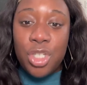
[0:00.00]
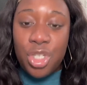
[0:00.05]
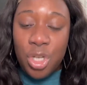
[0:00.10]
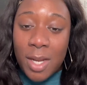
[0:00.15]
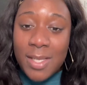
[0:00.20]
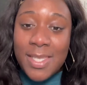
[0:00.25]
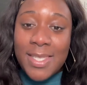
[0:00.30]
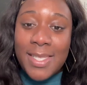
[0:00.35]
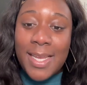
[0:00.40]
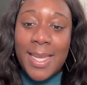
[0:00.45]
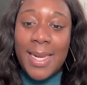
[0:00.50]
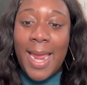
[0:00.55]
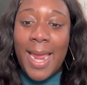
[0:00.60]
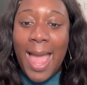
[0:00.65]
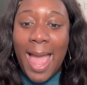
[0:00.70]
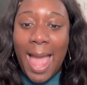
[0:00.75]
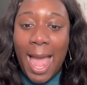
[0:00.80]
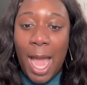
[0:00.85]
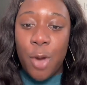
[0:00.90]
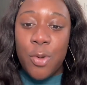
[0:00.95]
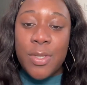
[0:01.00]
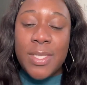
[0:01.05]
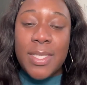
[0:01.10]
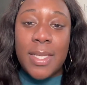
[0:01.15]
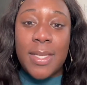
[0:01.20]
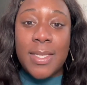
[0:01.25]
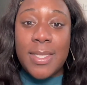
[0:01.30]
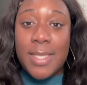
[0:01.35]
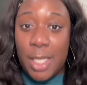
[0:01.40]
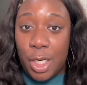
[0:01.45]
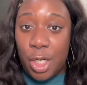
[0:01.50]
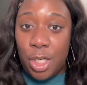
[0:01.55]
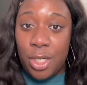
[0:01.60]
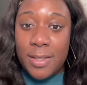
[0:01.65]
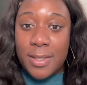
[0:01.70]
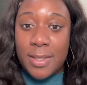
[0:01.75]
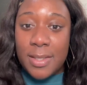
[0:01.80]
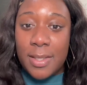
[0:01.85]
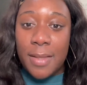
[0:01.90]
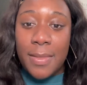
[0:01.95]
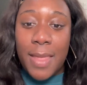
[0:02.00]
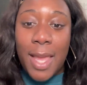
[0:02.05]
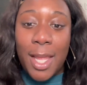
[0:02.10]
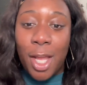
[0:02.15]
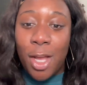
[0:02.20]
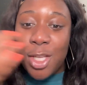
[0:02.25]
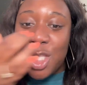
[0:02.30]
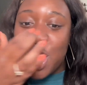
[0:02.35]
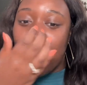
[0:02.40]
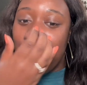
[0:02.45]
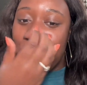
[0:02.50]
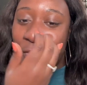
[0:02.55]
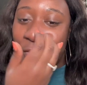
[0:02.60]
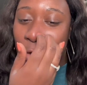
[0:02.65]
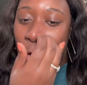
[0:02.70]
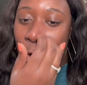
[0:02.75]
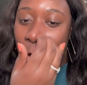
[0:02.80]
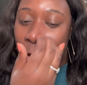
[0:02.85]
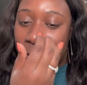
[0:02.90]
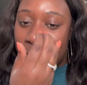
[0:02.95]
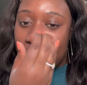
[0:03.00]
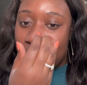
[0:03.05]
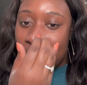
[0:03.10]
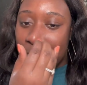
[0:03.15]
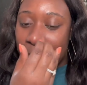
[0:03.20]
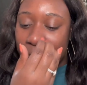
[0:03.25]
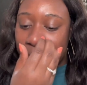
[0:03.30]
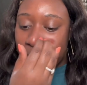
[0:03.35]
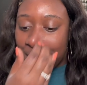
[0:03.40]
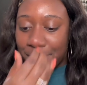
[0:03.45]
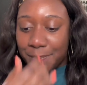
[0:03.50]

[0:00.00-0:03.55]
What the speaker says: Trusted house sitters. Thank y'all so much for the hearts.